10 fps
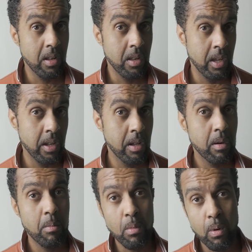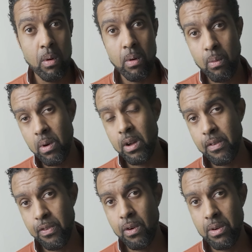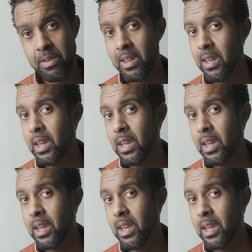need more workforce.